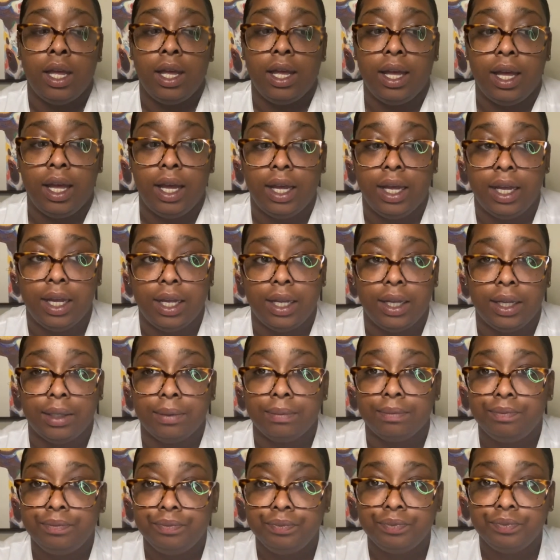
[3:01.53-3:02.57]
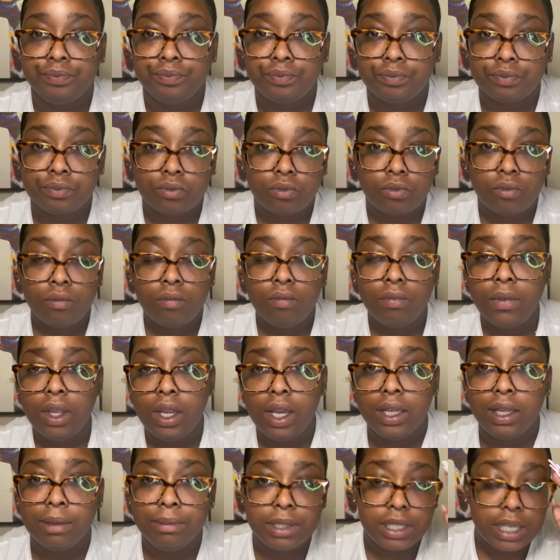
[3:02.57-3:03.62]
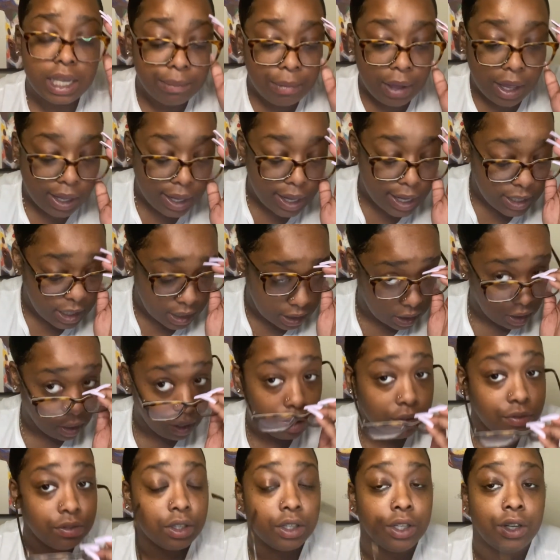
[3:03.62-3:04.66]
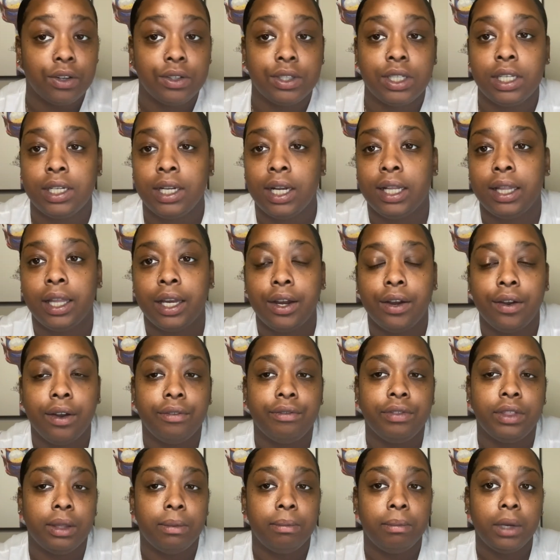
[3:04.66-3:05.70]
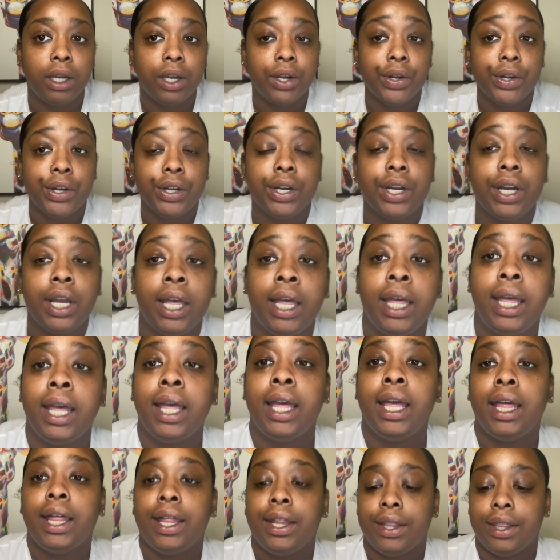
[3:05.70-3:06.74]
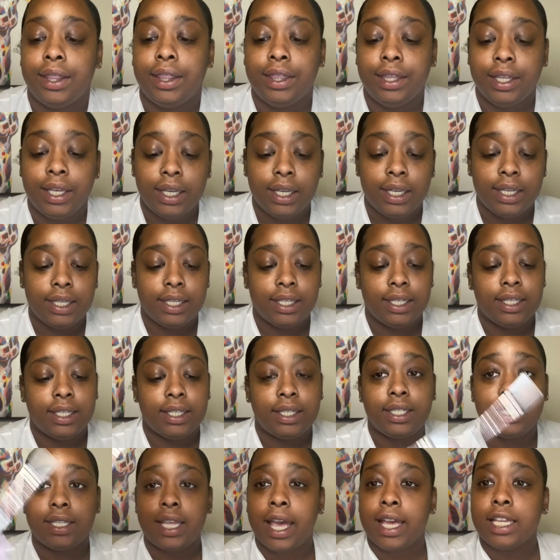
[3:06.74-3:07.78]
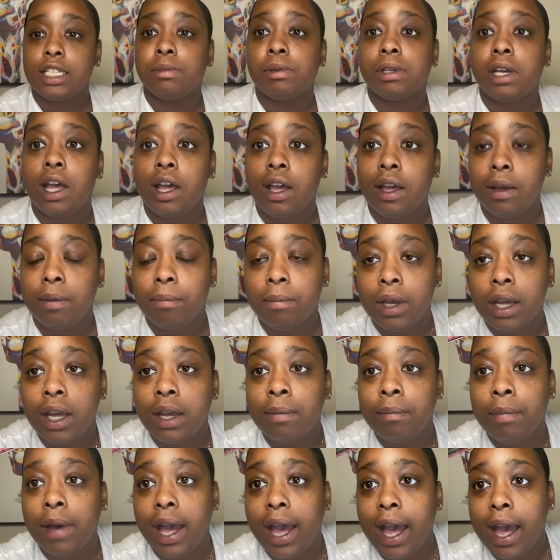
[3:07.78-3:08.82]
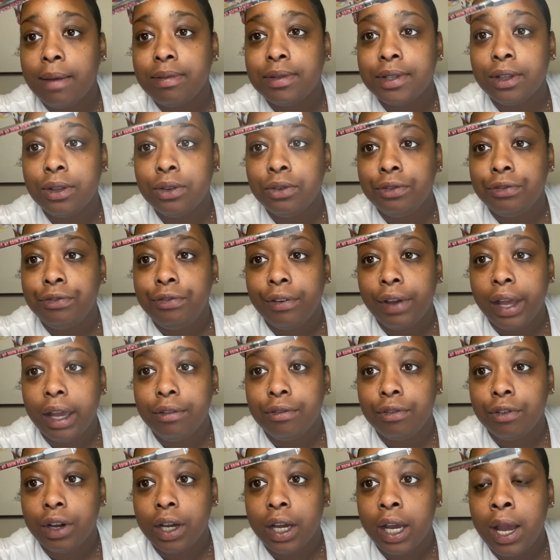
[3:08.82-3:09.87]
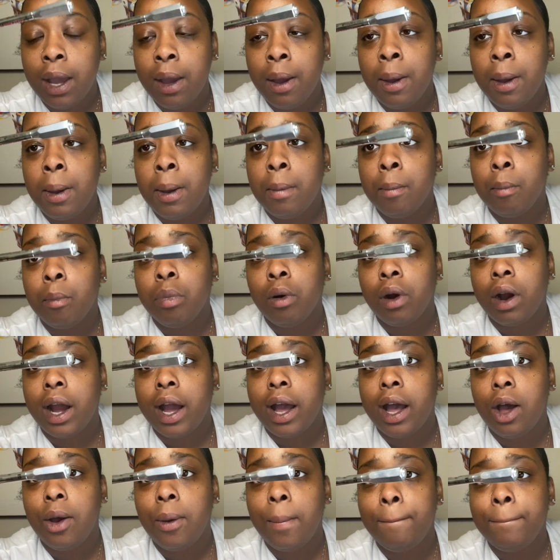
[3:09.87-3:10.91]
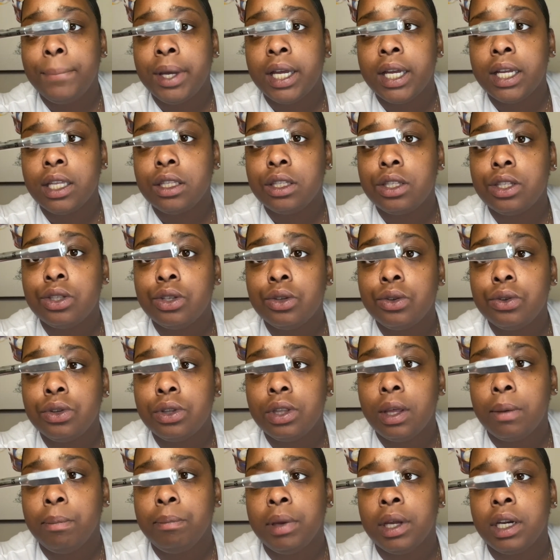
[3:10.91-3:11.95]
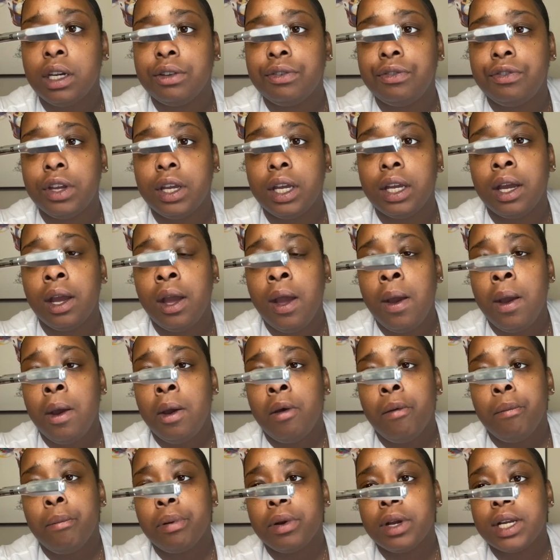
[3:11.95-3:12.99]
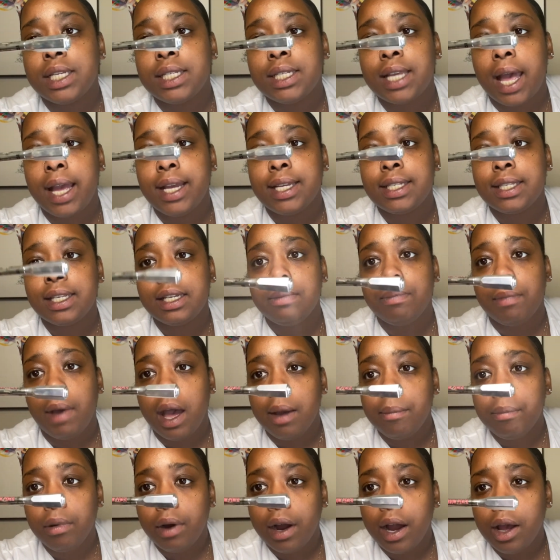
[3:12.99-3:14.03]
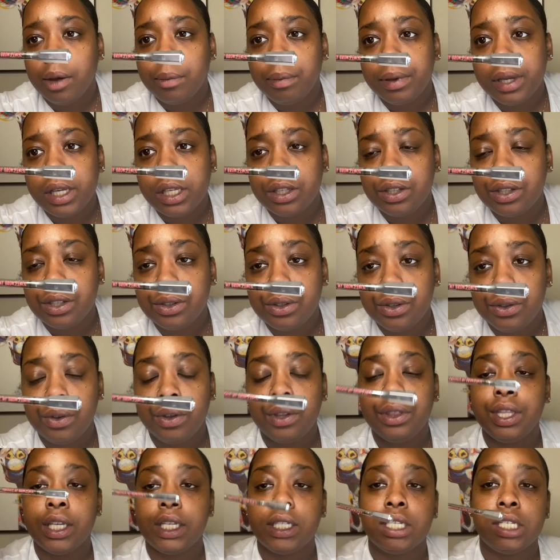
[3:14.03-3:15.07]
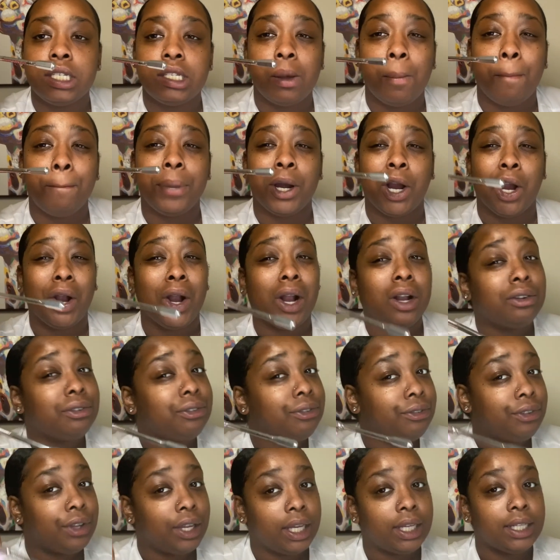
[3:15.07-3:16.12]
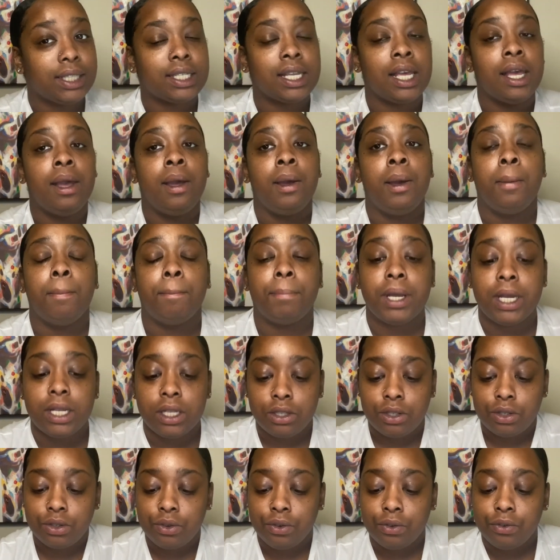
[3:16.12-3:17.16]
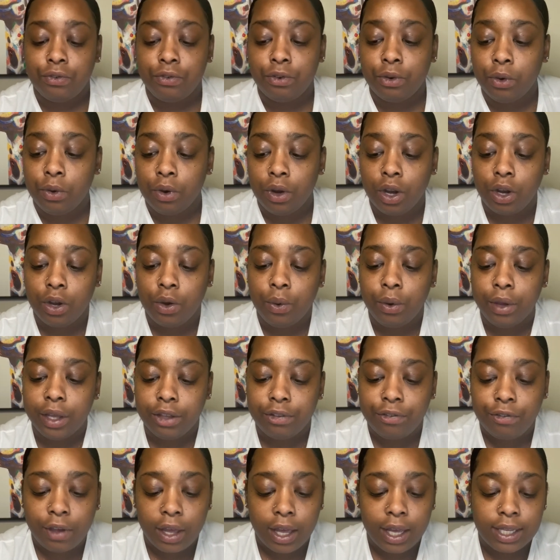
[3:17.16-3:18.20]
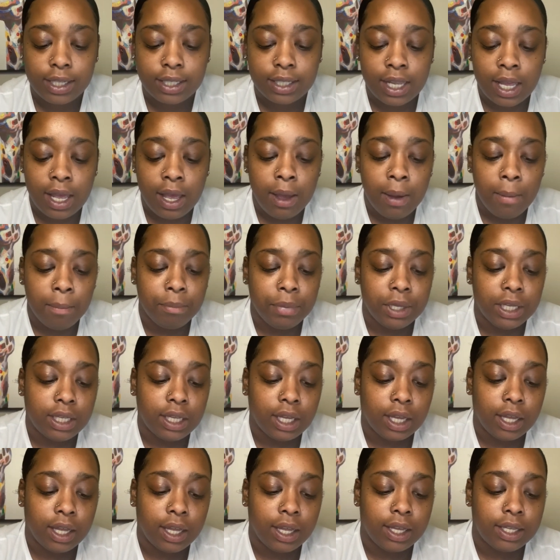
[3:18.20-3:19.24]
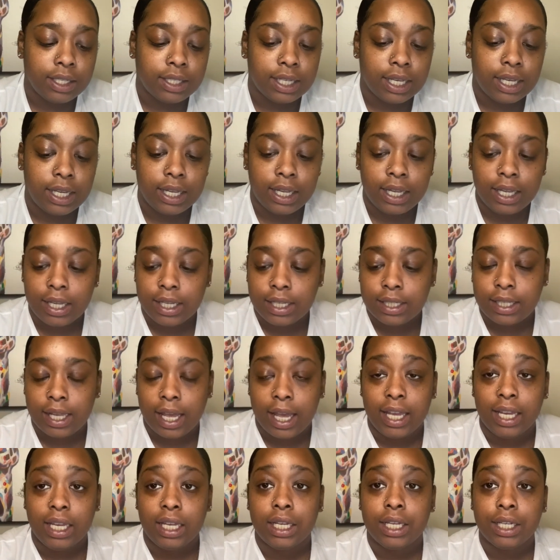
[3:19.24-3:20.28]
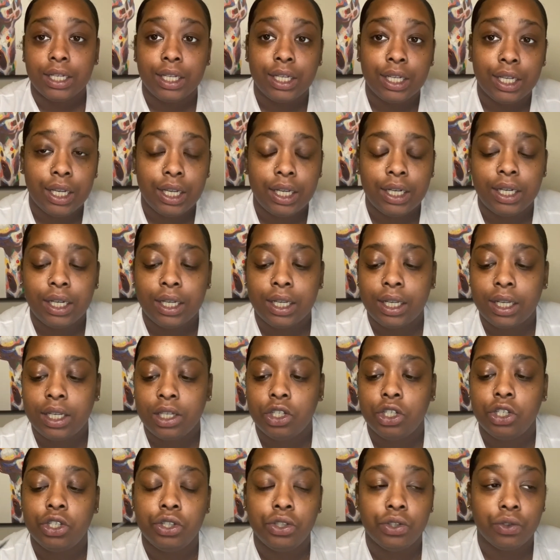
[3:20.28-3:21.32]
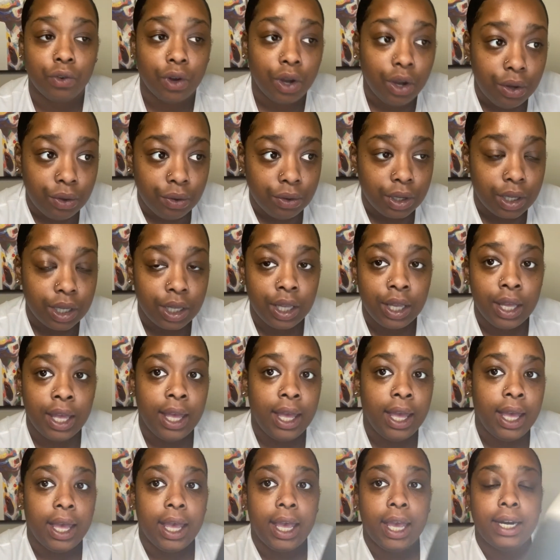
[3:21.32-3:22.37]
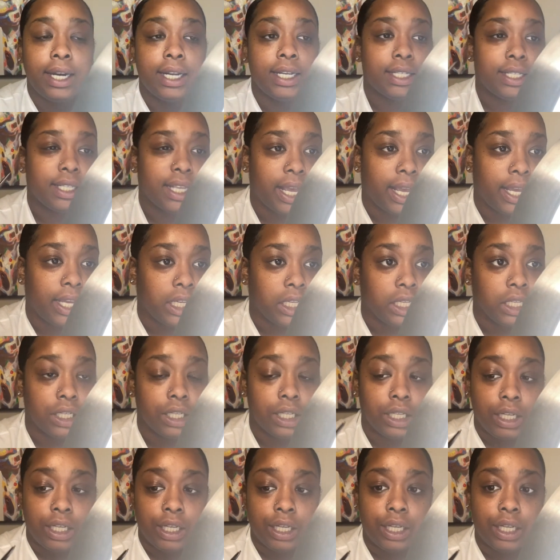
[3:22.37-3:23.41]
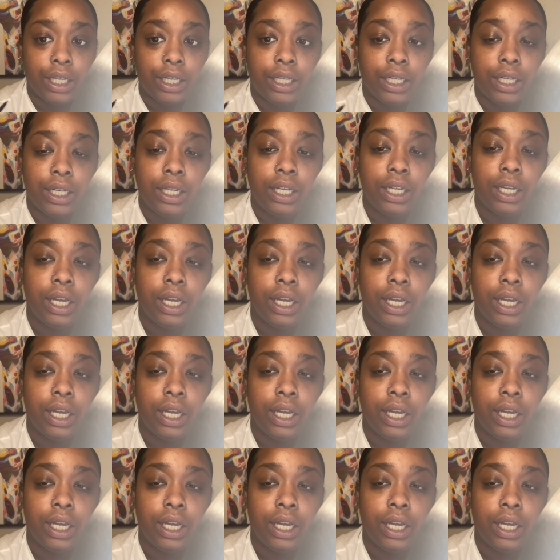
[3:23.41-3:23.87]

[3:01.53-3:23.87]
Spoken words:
Let me take my glasses off so you can see the glare of the mirror. This has become my absolute favorite brow pencil, the Benefit Precisely My Brow Pencil. This is a perfect pencil for a quick face because it is a good stroke and it's a good